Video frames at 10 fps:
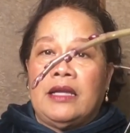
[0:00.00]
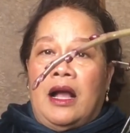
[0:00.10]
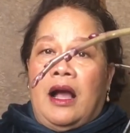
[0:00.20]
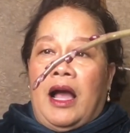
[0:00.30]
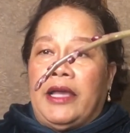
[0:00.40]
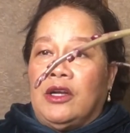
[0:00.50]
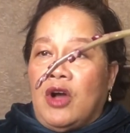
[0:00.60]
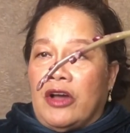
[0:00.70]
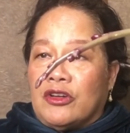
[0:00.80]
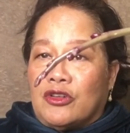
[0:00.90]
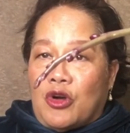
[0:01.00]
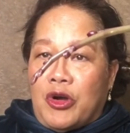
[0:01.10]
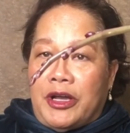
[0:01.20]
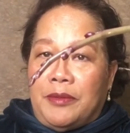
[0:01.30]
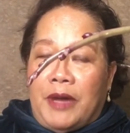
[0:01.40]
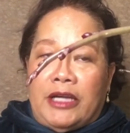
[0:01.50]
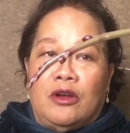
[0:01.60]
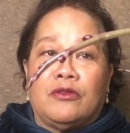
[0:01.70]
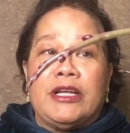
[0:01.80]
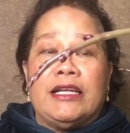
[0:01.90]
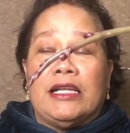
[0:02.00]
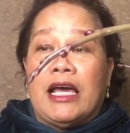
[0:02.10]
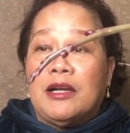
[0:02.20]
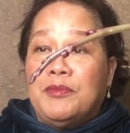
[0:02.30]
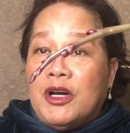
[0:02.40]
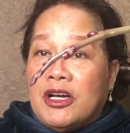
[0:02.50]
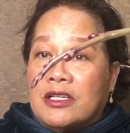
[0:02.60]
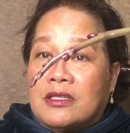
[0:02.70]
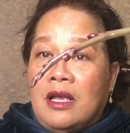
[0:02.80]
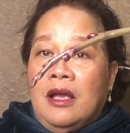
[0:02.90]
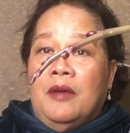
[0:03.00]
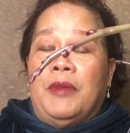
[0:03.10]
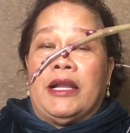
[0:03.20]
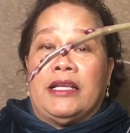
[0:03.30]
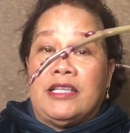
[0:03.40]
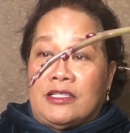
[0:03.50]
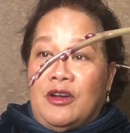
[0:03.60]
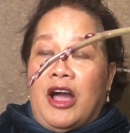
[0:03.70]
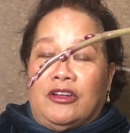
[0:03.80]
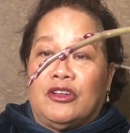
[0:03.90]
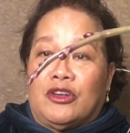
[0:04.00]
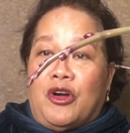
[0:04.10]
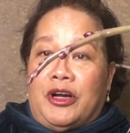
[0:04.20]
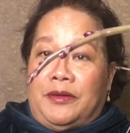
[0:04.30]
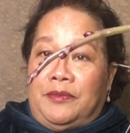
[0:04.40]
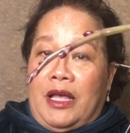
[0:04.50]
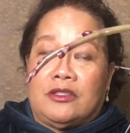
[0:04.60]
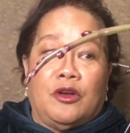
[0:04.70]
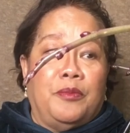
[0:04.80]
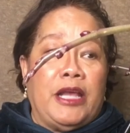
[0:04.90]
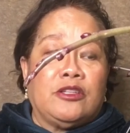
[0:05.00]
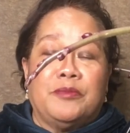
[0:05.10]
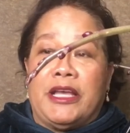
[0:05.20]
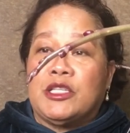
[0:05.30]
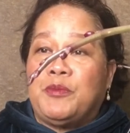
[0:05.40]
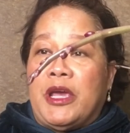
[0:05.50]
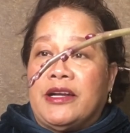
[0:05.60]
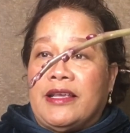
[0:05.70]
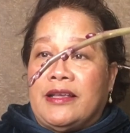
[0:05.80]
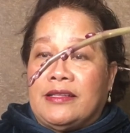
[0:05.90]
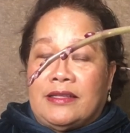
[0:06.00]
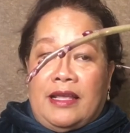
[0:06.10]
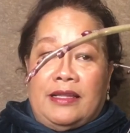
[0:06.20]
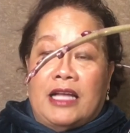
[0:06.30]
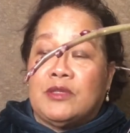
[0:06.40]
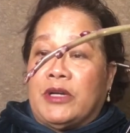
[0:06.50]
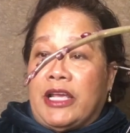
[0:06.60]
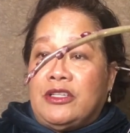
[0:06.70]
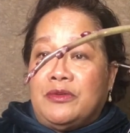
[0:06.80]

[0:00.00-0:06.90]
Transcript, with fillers: uh, I know how to grow them. I don't read a lot of books, but I just know how to grow them. So based on my experience, and that's what I do